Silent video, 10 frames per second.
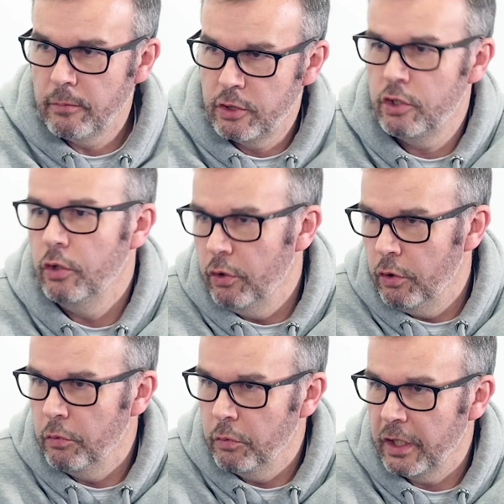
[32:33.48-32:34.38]
I'm
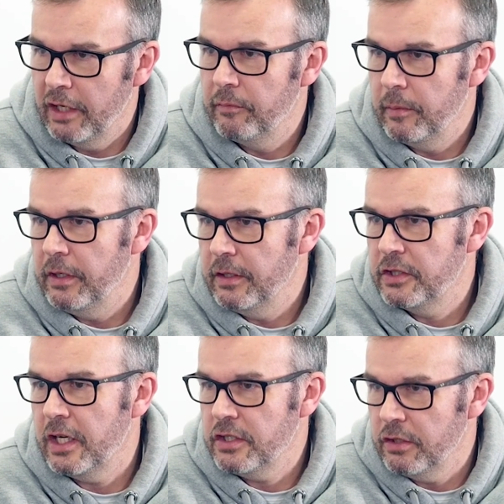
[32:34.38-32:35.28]
sure we're going to have probably a
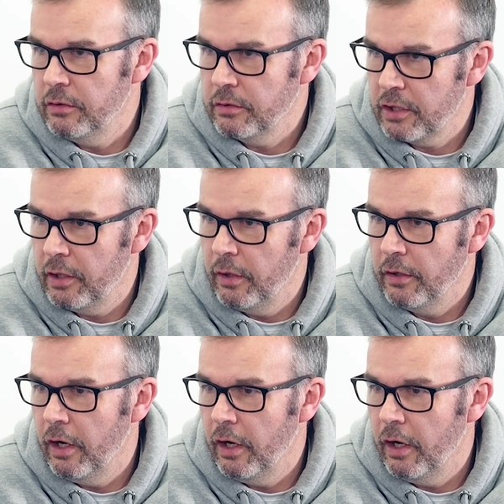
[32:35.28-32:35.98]
session or so